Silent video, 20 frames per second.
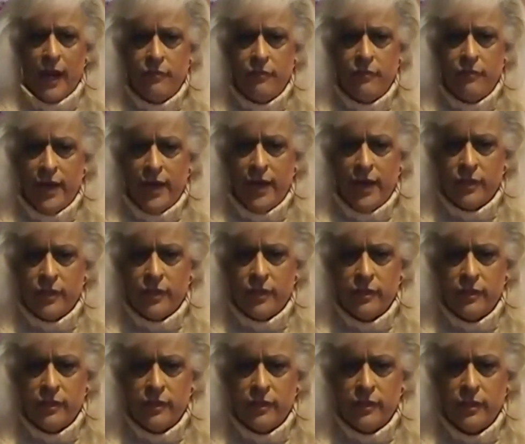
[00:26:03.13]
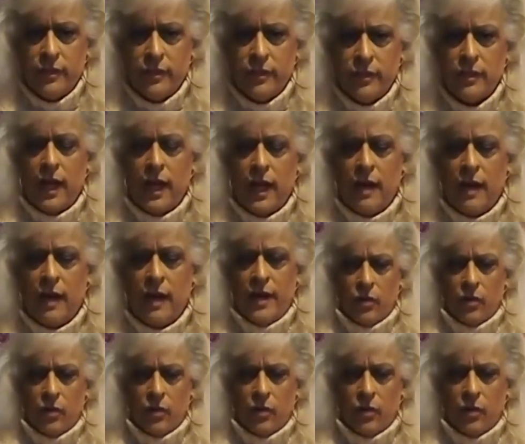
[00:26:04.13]
Uh, treat. I rather
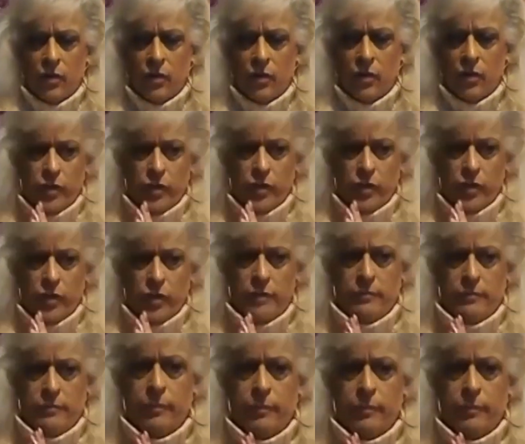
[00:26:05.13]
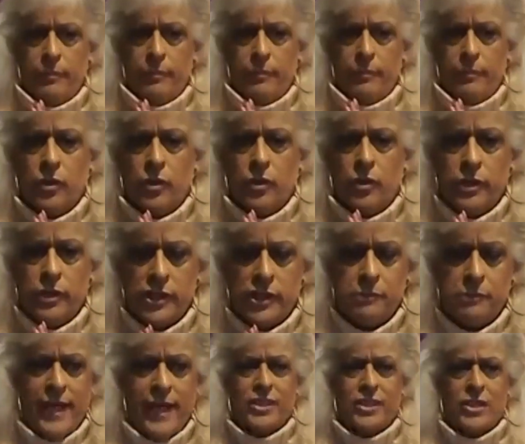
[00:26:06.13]
I rather call it a treatment because a
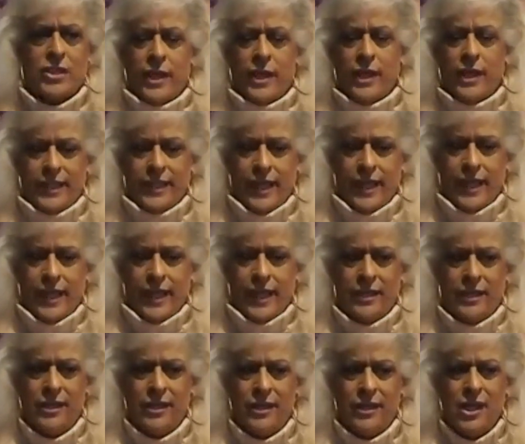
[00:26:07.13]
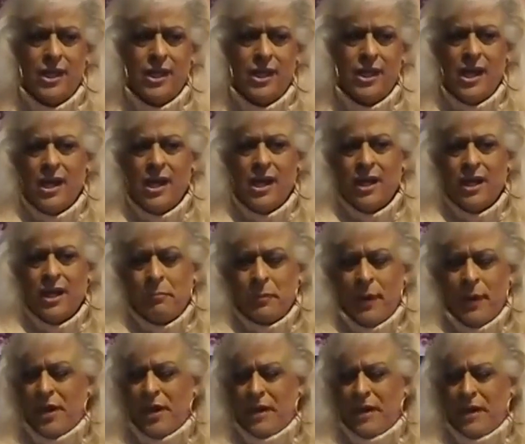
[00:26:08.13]
spec is just a quick idea, a
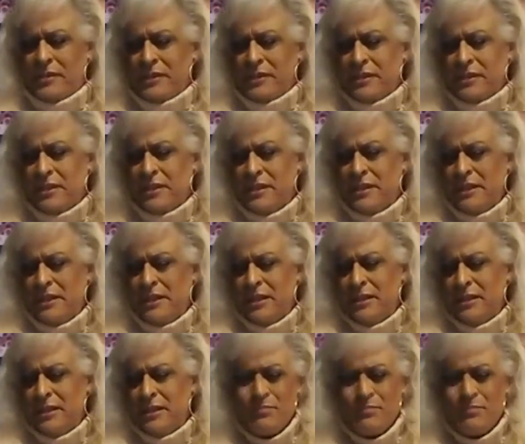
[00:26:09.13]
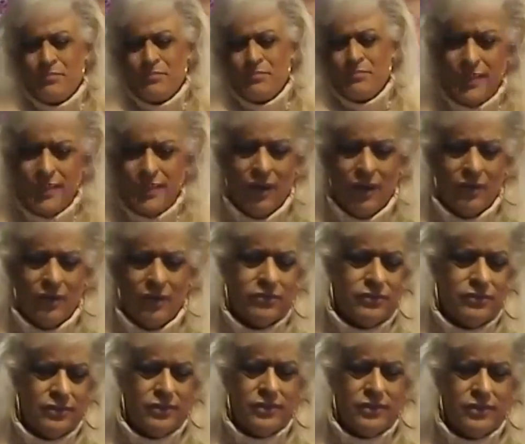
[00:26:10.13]
couple of paragraphs.
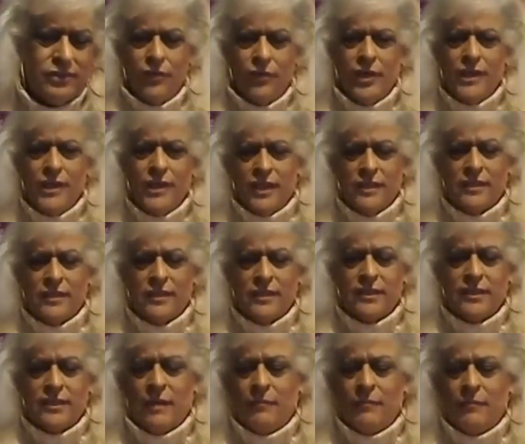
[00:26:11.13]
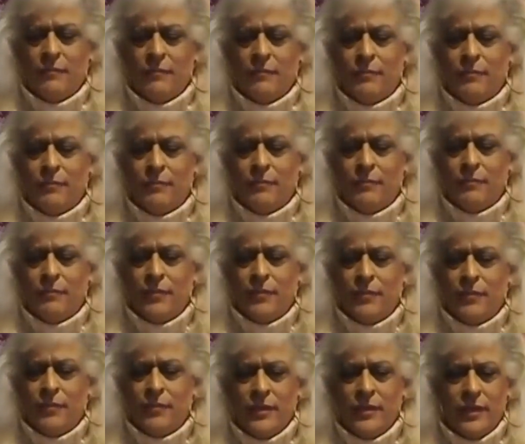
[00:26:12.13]
Now, if you're going to sell something,
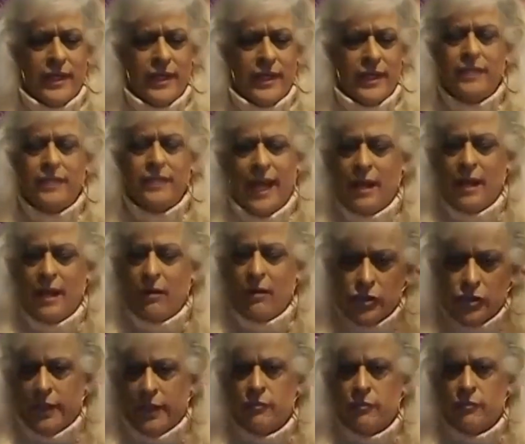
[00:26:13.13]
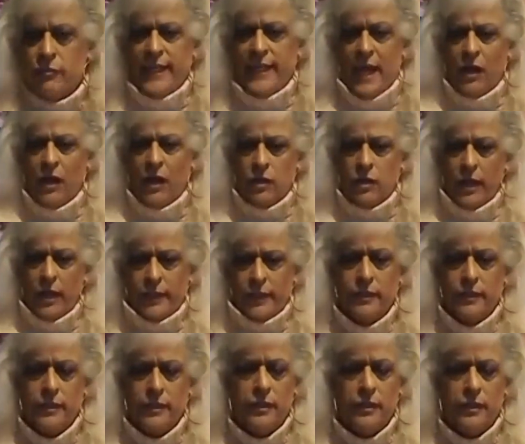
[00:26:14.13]
honey, get out there, write the treatment, write
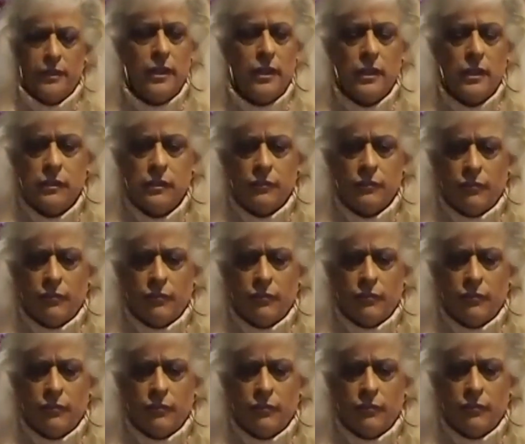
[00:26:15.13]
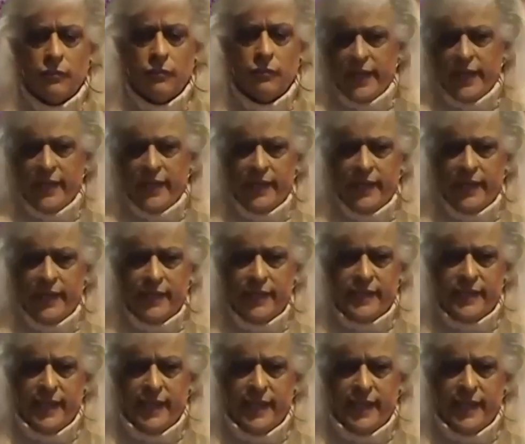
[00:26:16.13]
the outline from beginning to end.